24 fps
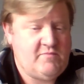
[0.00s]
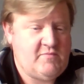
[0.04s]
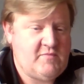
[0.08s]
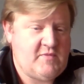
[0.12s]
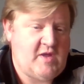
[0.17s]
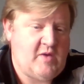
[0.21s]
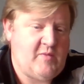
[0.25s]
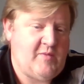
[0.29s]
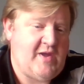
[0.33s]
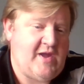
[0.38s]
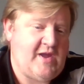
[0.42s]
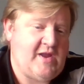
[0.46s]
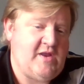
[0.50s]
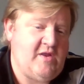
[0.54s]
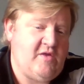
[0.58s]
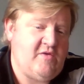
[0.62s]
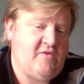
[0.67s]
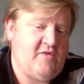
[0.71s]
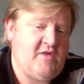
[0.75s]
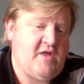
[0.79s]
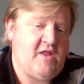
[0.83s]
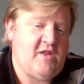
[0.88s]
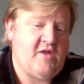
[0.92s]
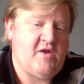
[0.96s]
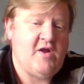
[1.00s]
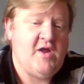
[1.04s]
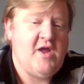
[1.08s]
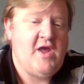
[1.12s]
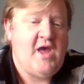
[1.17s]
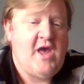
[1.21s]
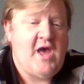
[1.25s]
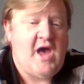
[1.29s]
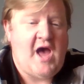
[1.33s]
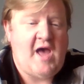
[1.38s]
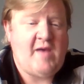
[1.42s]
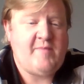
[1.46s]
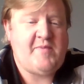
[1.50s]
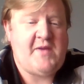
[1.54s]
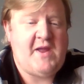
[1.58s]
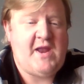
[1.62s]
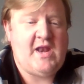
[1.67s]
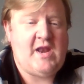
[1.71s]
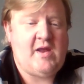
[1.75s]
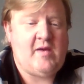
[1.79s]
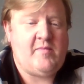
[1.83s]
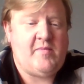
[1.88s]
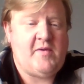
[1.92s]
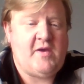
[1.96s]
That way I can use either. I
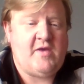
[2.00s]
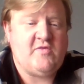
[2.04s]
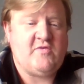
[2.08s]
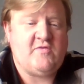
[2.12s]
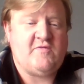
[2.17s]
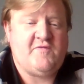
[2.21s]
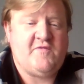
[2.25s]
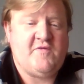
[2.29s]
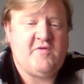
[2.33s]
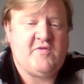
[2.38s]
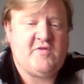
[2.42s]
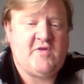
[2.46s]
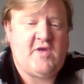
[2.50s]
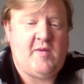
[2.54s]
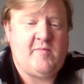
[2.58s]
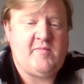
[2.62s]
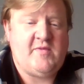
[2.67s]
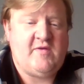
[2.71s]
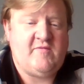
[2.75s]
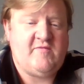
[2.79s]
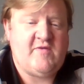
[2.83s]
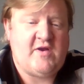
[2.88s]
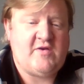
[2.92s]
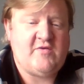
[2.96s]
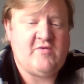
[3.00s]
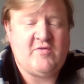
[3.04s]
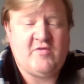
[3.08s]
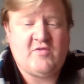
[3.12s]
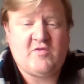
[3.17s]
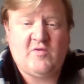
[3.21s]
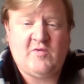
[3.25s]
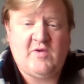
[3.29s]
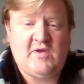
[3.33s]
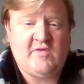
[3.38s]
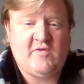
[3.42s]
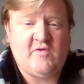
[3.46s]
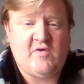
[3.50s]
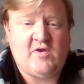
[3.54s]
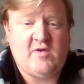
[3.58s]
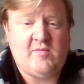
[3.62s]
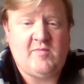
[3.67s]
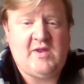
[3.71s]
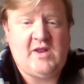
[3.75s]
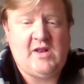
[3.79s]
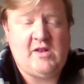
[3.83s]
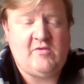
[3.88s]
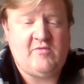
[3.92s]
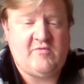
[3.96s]
paint up as a 1st Company veteran, so he's going to
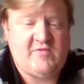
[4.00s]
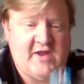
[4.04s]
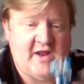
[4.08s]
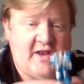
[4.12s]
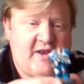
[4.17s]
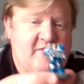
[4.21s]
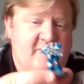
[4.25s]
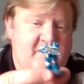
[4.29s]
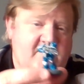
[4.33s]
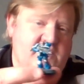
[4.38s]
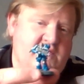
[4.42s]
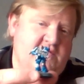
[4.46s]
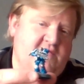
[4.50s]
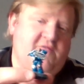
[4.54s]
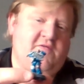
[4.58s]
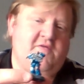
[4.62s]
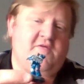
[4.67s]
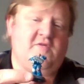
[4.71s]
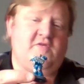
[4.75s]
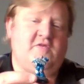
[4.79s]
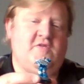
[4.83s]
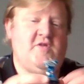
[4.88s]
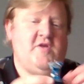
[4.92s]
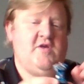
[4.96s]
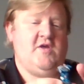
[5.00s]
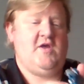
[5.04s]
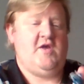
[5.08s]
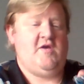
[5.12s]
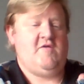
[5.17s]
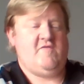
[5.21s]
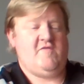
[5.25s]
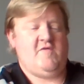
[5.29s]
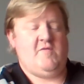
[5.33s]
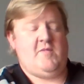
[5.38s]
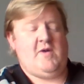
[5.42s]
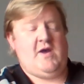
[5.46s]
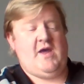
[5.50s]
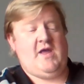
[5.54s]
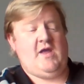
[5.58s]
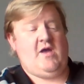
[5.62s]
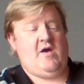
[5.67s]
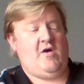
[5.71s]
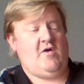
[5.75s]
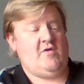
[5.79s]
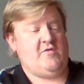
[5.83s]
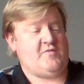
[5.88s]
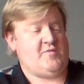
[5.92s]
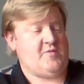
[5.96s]
be lieutenant for my
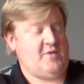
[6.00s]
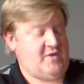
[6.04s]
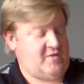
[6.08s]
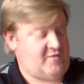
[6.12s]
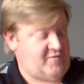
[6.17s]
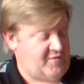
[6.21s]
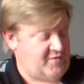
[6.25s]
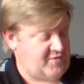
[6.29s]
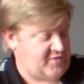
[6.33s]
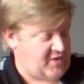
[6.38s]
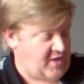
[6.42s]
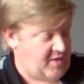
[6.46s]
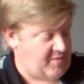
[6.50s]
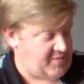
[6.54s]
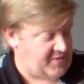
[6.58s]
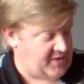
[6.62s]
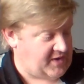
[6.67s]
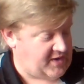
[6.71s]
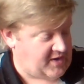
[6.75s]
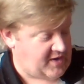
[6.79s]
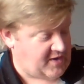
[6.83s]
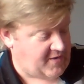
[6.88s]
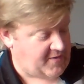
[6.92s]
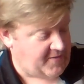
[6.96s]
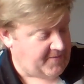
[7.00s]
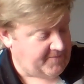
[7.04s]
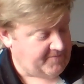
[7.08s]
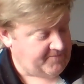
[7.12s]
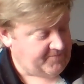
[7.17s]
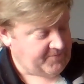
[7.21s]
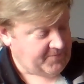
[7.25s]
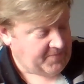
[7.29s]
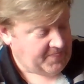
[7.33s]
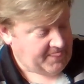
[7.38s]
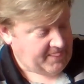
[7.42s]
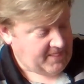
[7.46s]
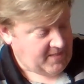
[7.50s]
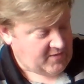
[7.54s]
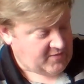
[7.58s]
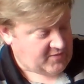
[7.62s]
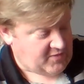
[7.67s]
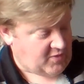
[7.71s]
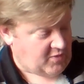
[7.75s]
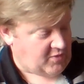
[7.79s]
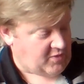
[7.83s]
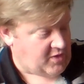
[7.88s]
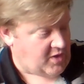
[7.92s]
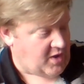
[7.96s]
Ultramarines 1st Company there, to
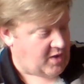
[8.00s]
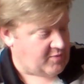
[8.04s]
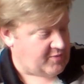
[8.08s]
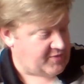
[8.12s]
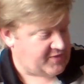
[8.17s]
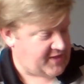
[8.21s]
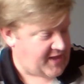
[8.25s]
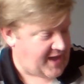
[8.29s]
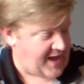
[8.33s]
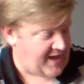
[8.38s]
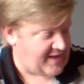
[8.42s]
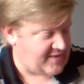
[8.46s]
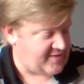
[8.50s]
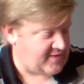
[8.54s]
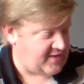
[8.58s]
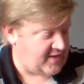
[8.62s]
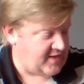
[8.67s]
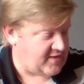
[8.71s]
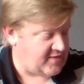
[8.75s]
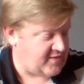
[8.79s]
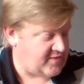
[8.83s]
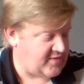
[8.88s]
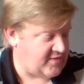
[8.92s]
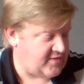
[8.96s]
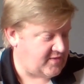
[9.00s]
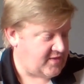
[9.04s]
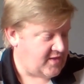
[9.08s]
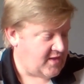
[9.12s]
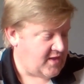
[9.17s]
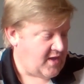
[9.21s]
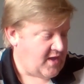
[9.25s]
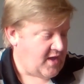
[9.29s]
go along with Cassius.